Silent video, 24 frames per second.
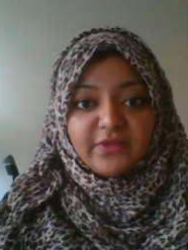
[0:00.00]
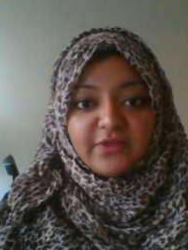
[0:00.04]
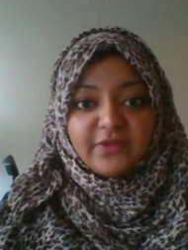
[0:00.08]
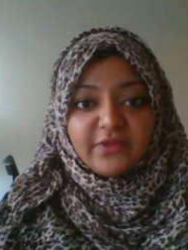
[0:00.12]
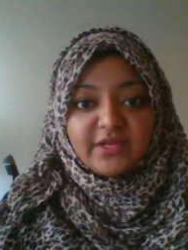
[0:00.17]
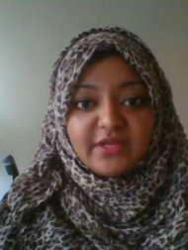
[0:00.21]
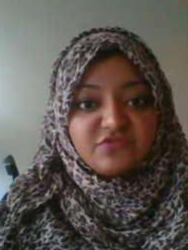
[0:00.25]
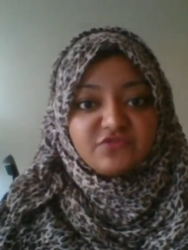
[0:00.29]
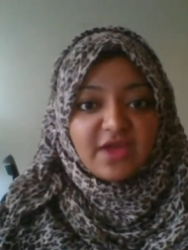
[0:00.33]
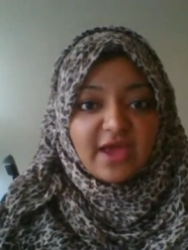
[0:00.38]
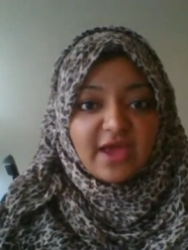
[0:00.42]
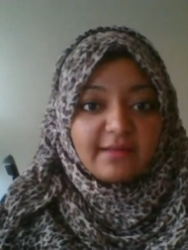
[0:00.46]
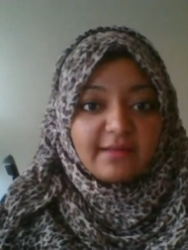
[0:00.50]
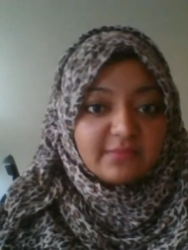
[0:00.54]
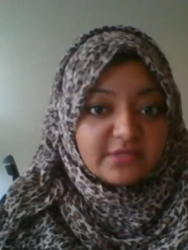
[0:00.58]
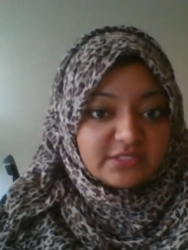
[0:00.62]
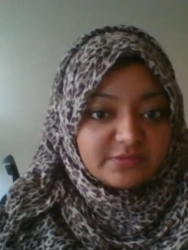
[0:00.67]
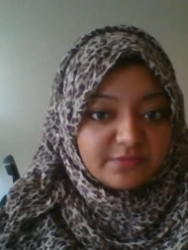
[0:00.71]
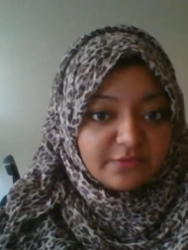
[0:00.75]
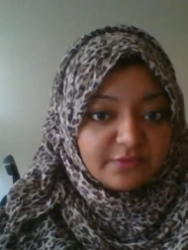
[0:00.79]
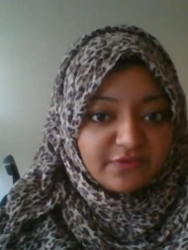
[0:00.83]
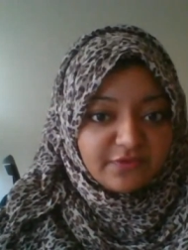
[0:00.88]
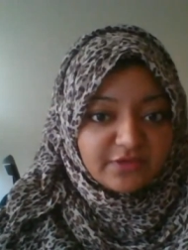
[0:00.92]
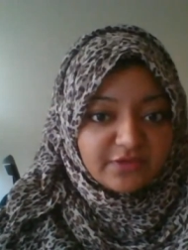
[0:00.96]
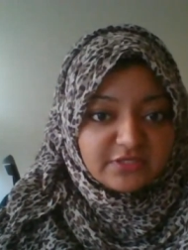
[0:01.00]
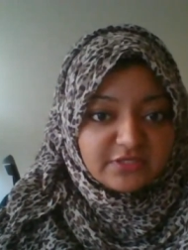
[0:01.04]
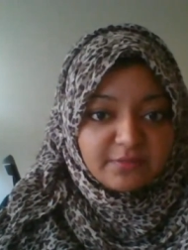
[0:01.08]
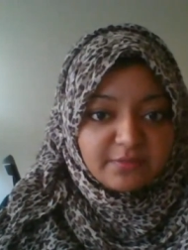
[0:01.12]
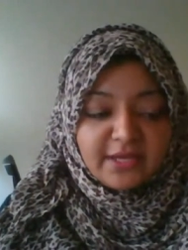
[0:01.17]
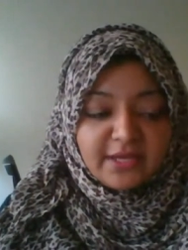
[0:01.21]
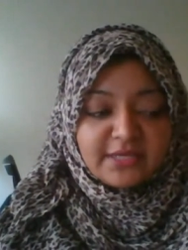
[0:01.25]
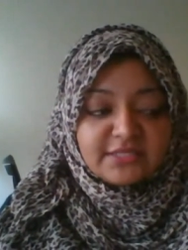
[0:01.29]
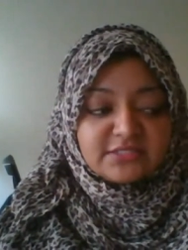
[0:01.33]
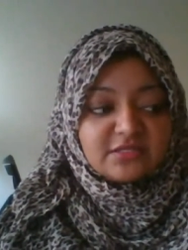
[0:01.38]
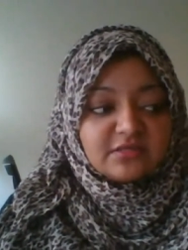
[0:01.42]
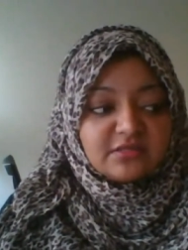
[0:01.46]
And his family's been
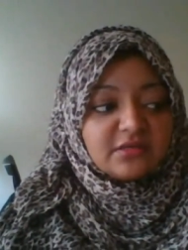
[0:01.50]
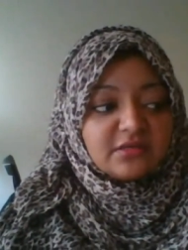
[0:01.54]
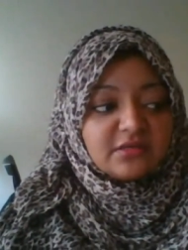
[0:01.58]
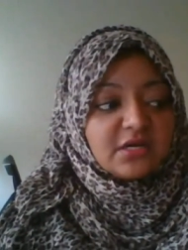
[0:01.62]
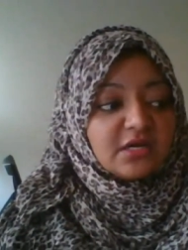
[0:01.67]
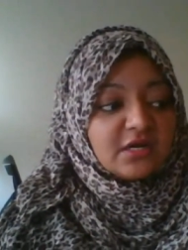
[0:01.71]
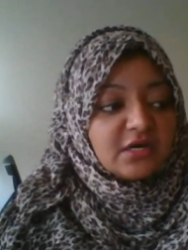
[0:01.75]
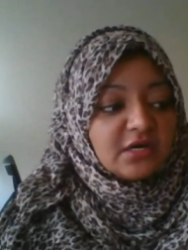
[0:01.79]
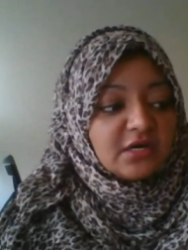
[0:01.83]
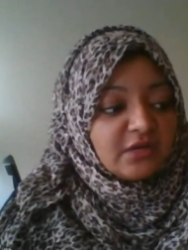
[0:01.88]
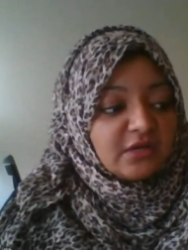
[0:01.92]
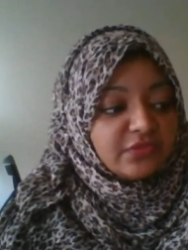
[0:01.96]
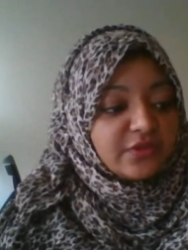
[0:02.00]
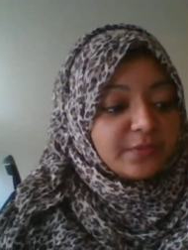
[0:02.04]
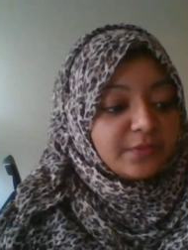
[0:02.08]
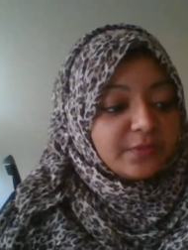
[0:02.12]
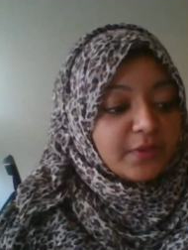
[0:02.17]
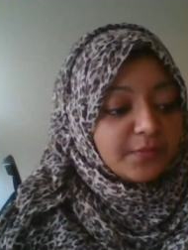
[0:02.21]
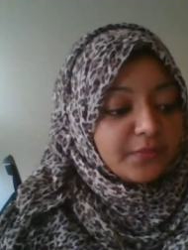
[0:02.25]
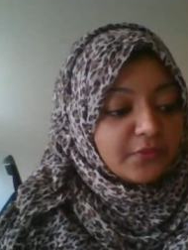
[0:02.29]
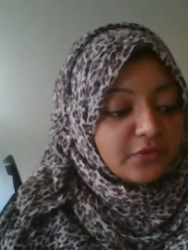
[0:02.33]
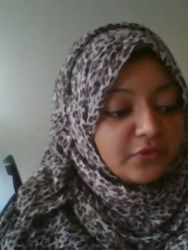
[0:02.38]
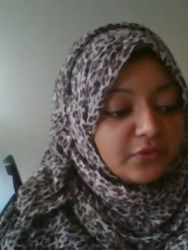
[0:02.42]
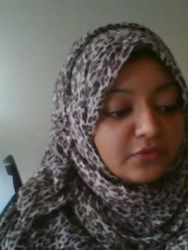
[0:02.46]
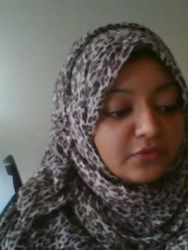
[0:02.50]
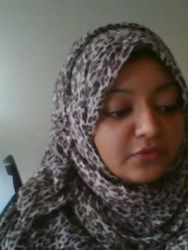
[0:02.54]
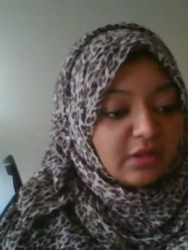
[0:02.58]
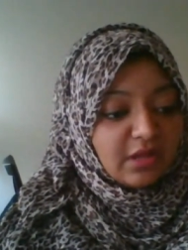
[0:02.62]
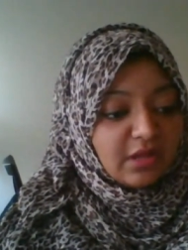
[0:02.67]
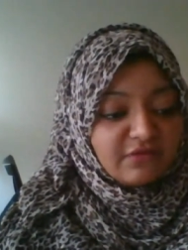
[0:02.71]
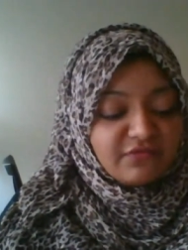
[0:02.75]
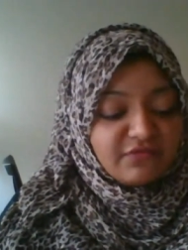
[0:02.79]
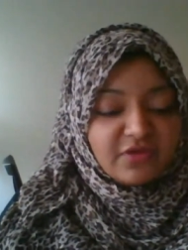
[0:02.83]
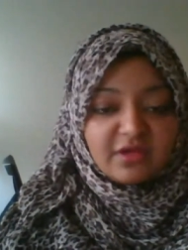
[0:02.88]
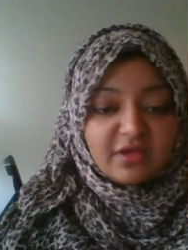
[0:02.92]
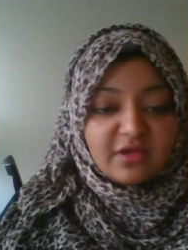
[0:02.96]
victimized, and the people who
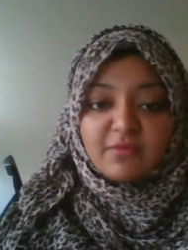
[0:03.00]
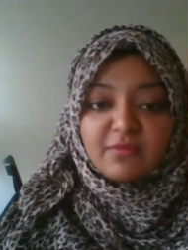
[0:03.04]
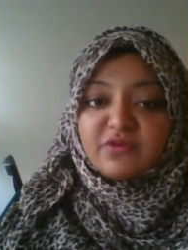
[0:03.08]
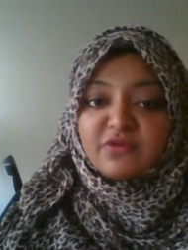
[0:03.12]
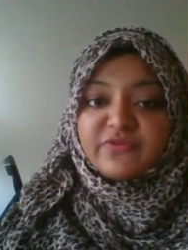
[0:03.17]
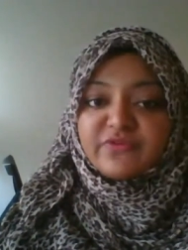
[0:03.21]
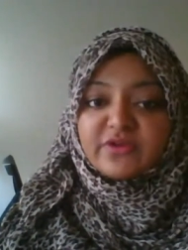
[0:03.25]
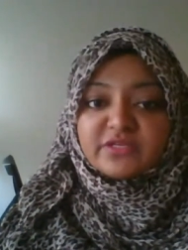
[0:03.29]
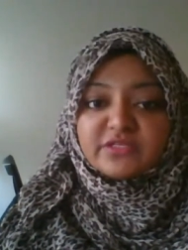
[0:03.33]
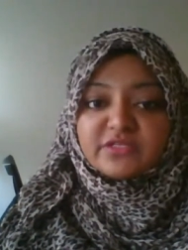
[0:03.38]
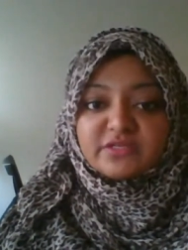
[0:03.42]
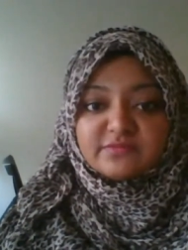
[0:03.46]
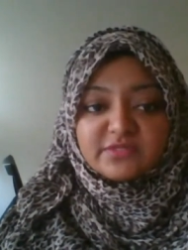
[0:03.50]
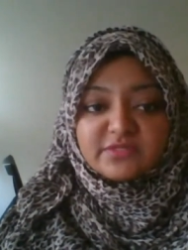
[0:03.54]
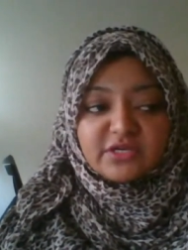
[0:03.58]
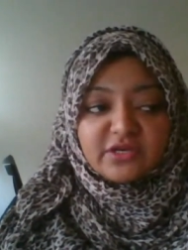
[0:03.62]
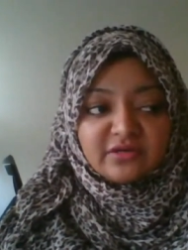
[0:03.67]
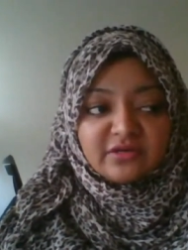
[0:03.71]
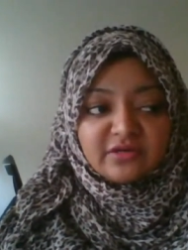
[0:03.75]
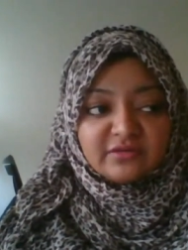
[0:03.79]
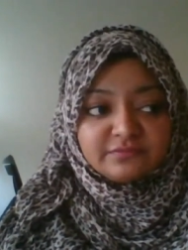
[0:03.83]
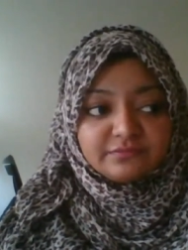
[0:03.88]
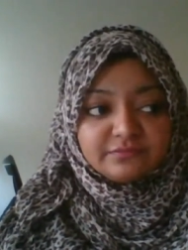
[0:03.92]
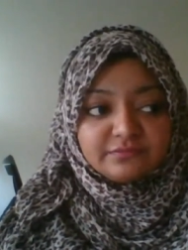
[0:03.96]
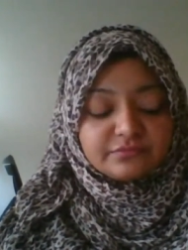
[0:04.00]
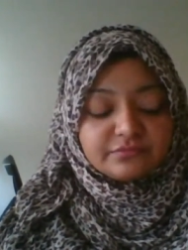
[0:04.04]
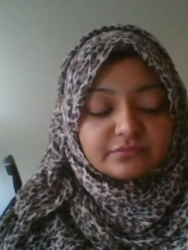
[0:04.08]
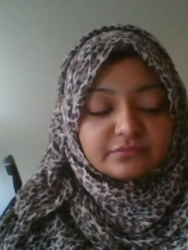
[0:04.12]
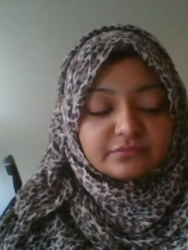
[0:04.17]
love him are victims here.